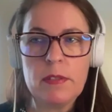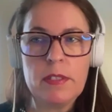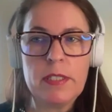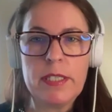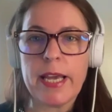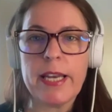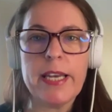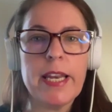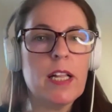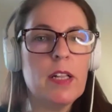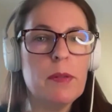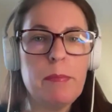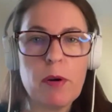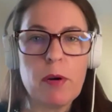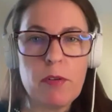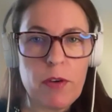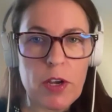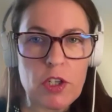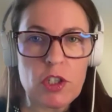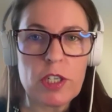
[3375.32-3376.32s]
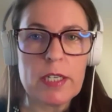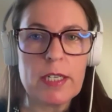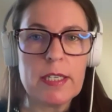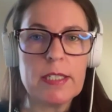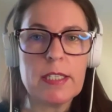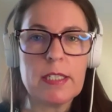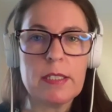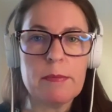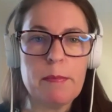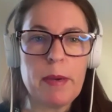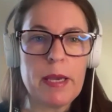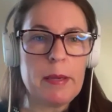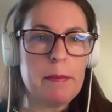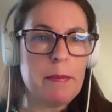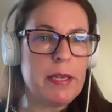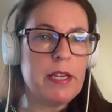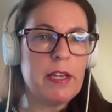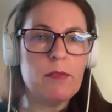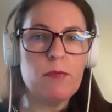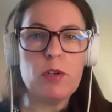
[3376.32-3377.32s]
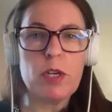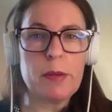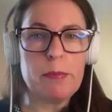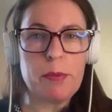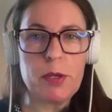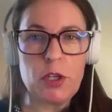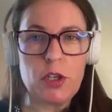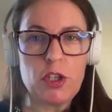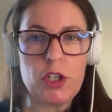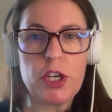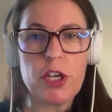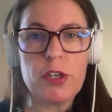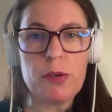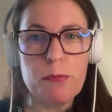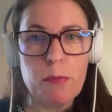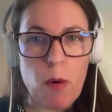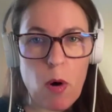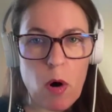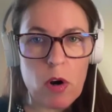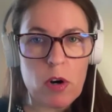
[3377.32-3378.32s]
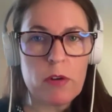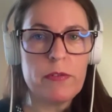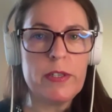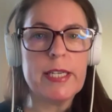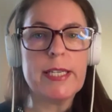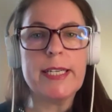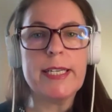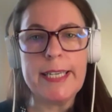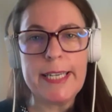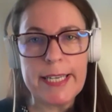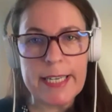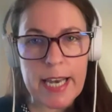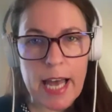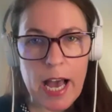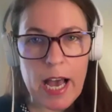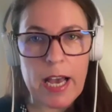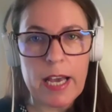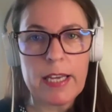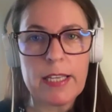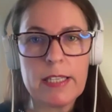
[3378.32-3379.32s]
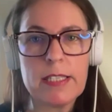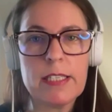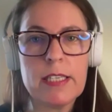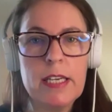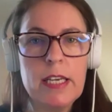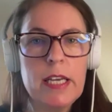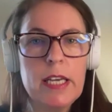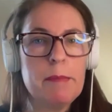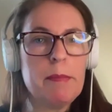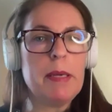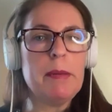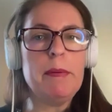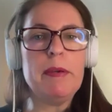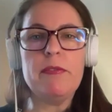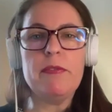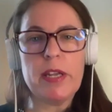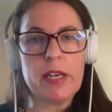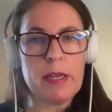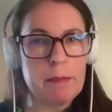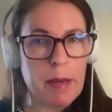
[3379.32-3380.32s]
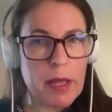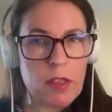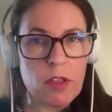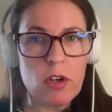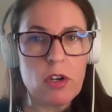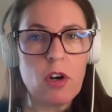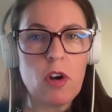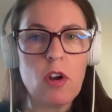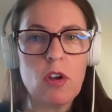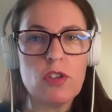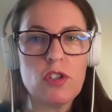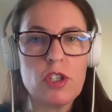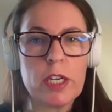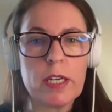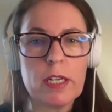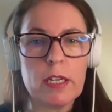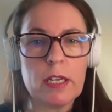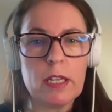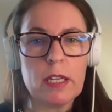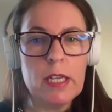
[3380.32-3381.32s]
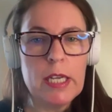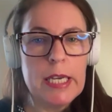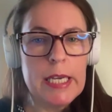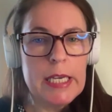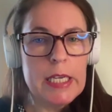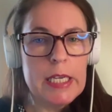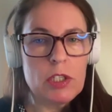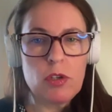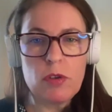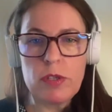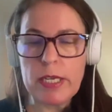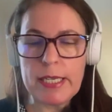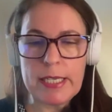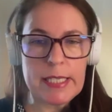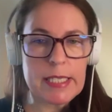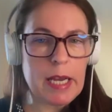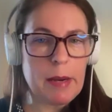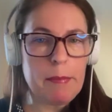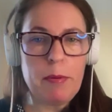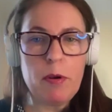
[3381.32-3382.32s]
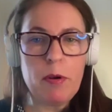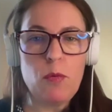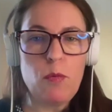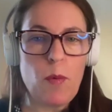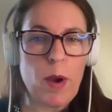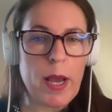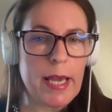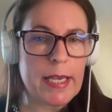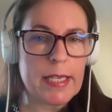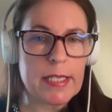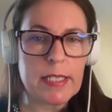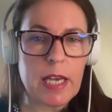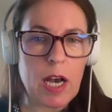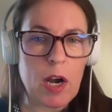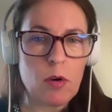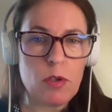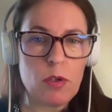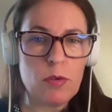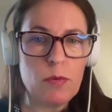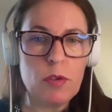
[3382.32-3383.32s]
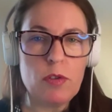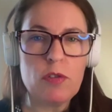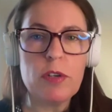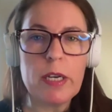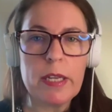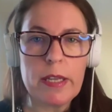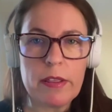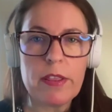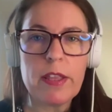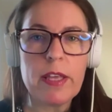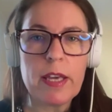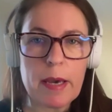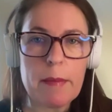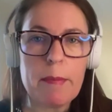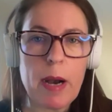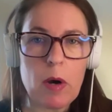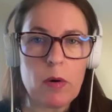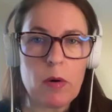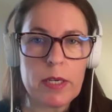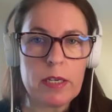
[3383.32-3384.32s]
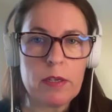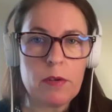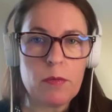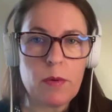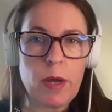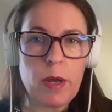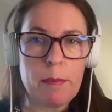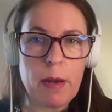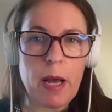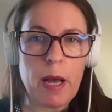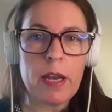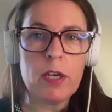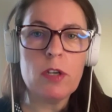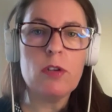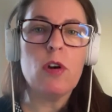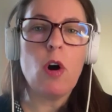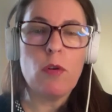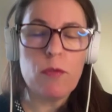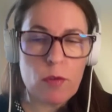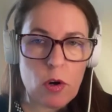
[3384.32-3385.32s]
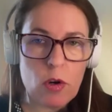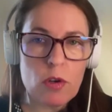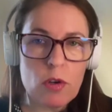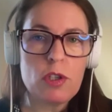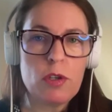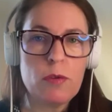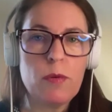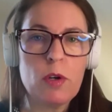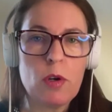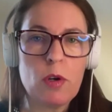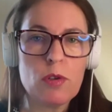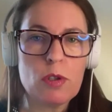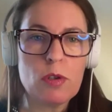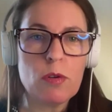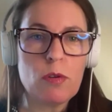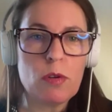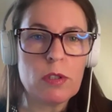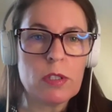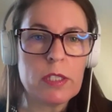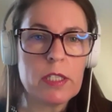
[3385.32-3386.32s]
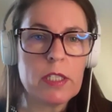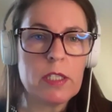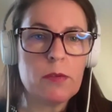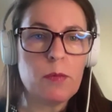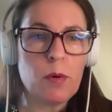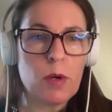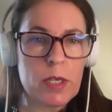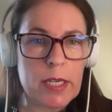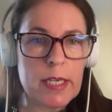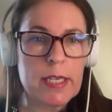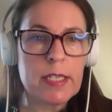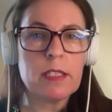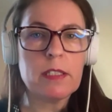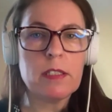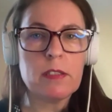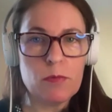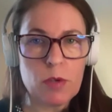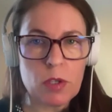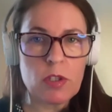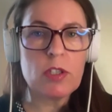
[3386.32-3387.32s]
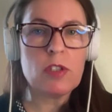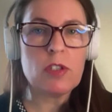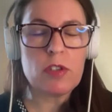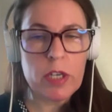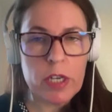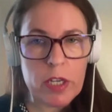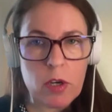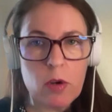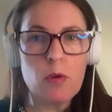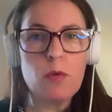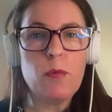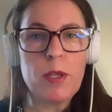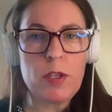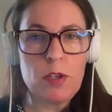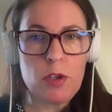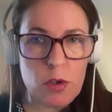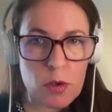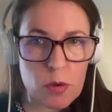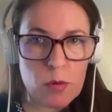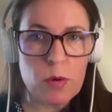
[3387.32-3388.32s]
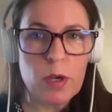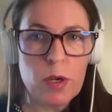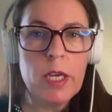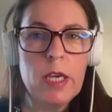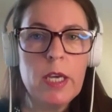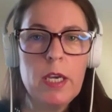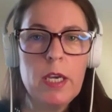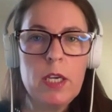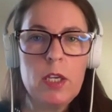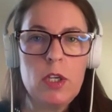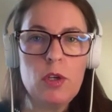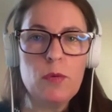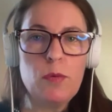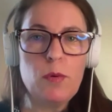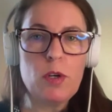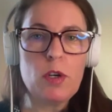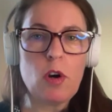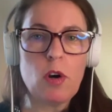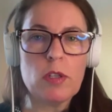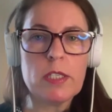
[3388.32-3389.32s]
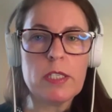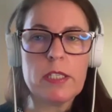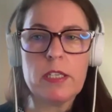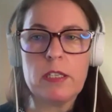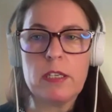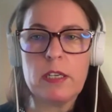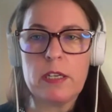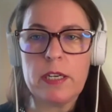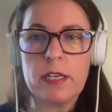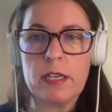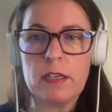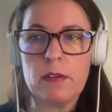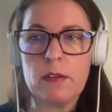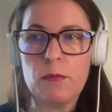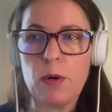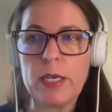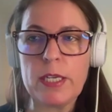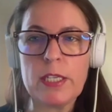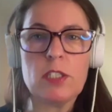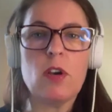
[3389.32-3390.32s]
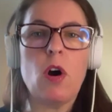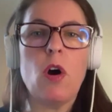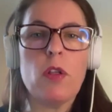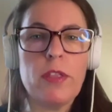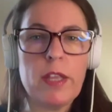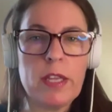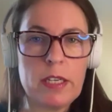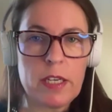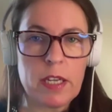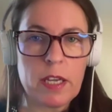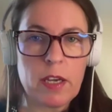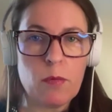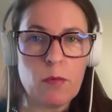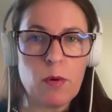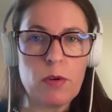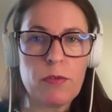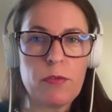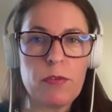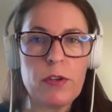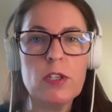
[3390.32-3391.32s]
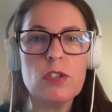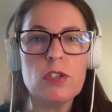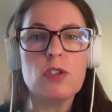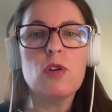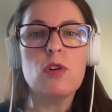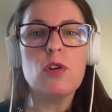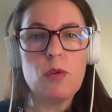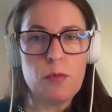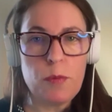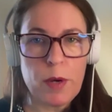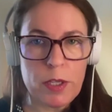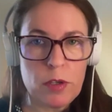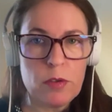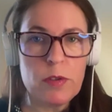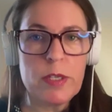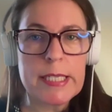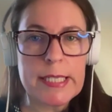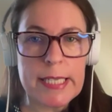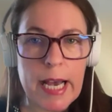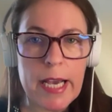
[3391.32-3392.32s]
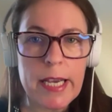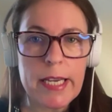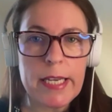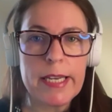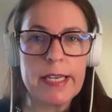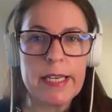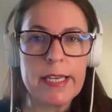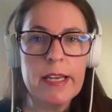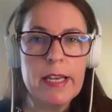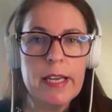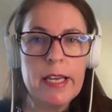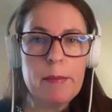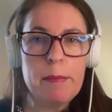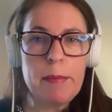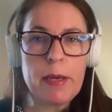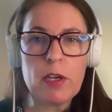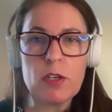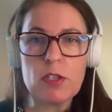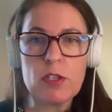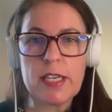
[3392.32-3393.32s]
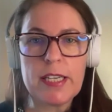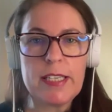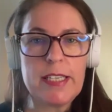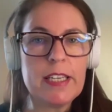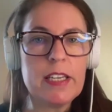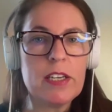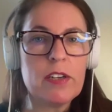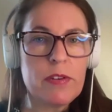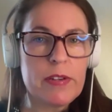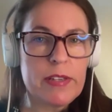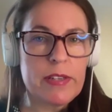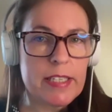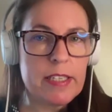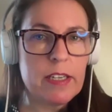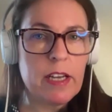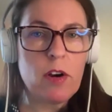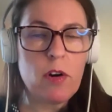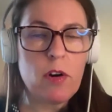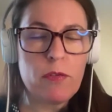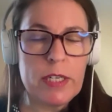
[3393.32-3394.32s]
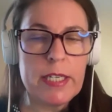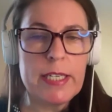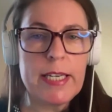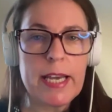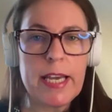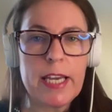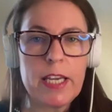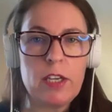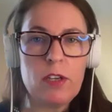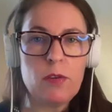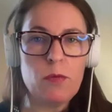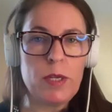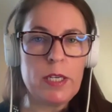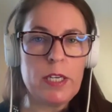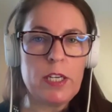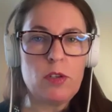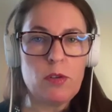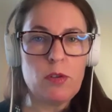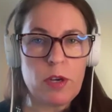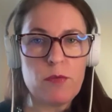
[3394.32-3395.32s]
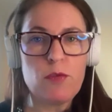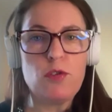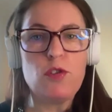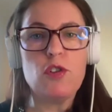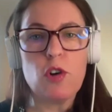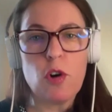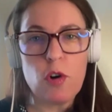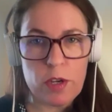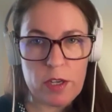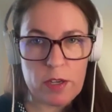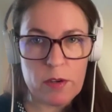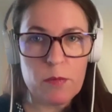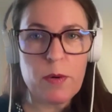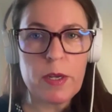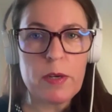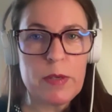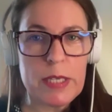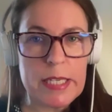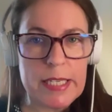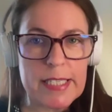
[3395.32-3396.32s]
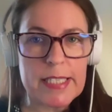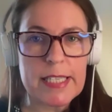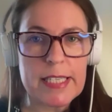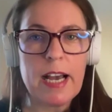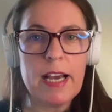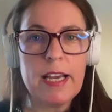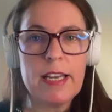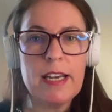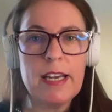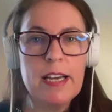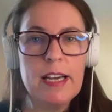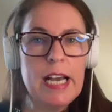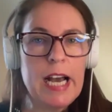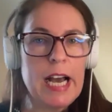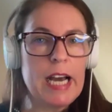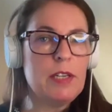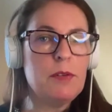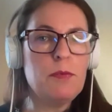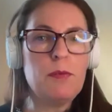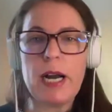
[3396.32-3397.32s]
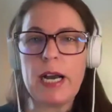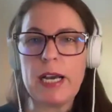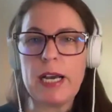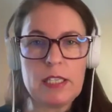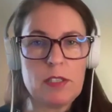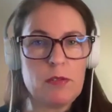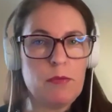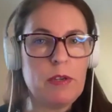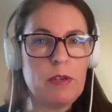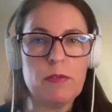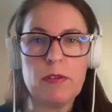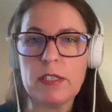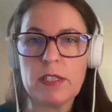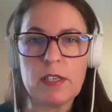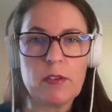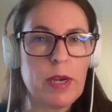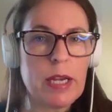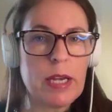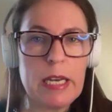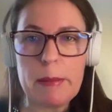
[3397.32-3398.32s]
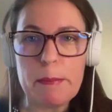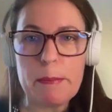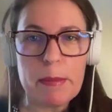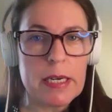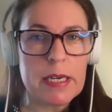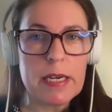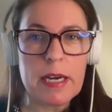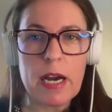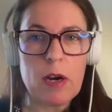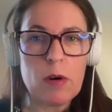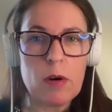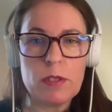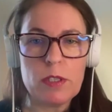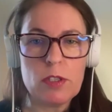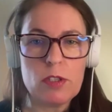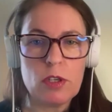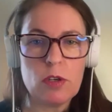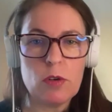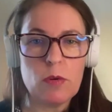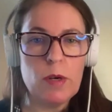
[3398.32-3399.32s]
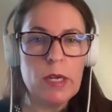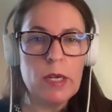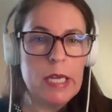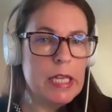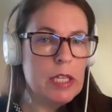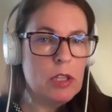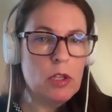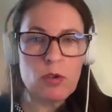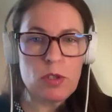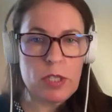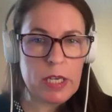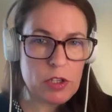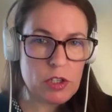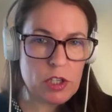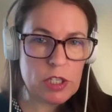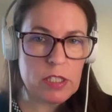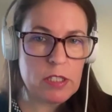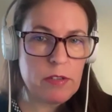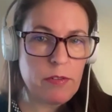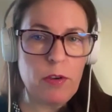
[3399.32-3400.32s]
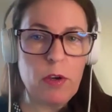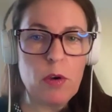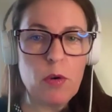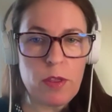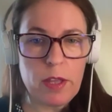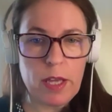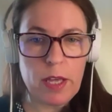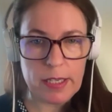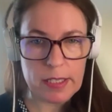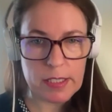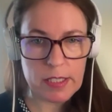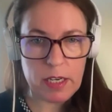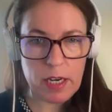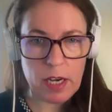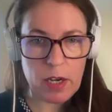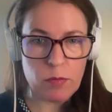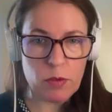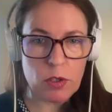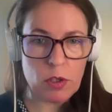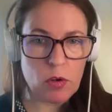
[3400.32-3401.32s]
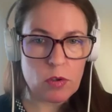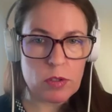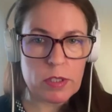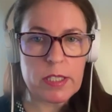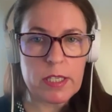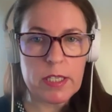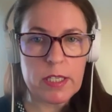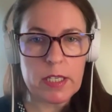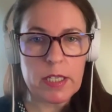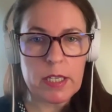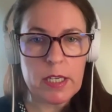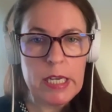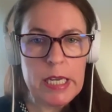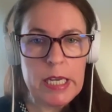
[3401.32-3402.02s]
technical professionals, maybe they would appreciate more of the clean lines, maybe very methodological. So there is a couple of ways how you would really think about it. And of course, you would also consider what is really good with you. You would consider what is authentic, what feels good when you design it. Because at the end of the day, we need to have joy when we design. Otherwise, we will quickly burn out. So those are just few things that I would consider.